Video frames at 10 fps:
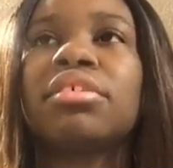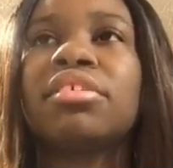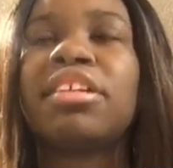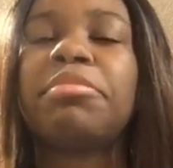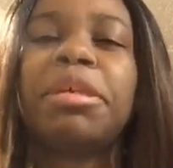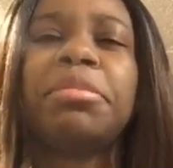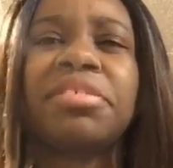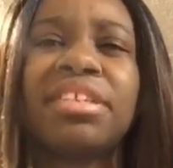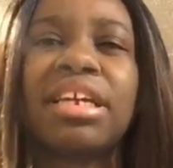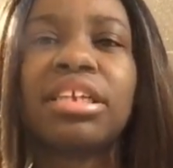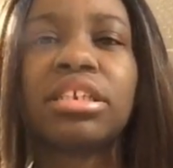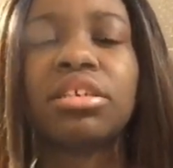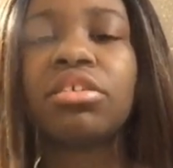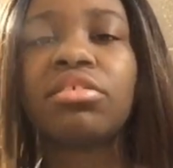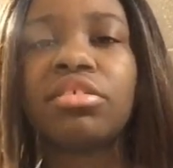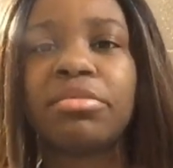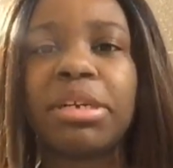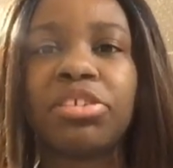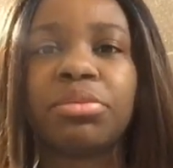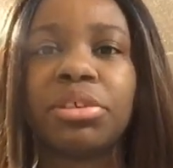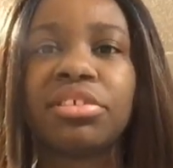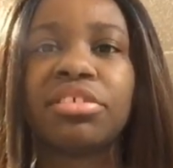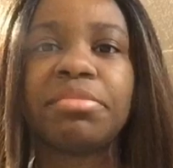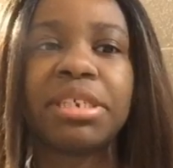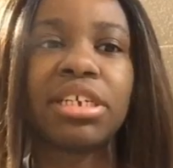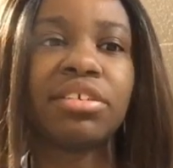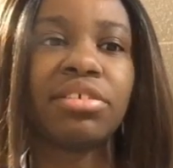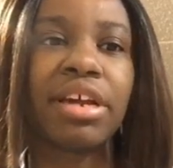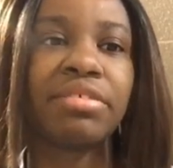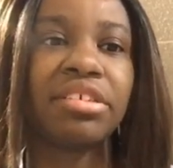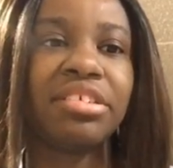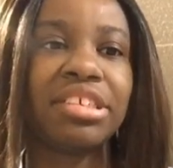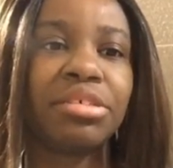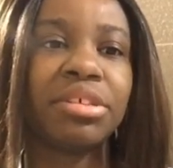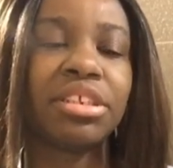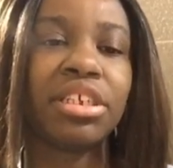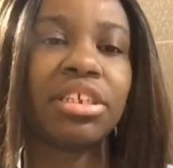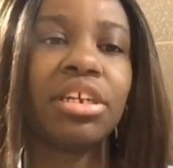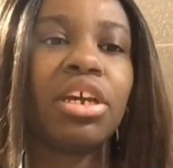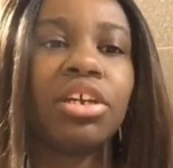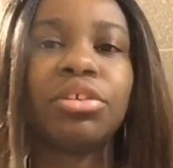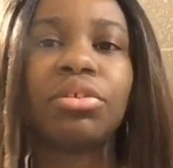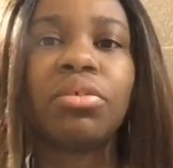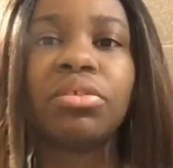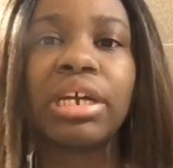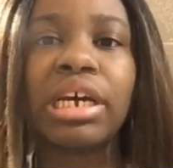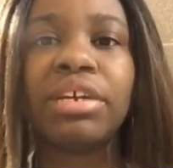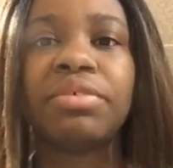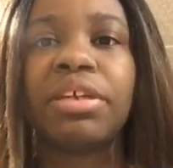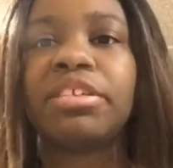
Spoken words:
some people say clinical is much worse because you have to deal with it your whole life.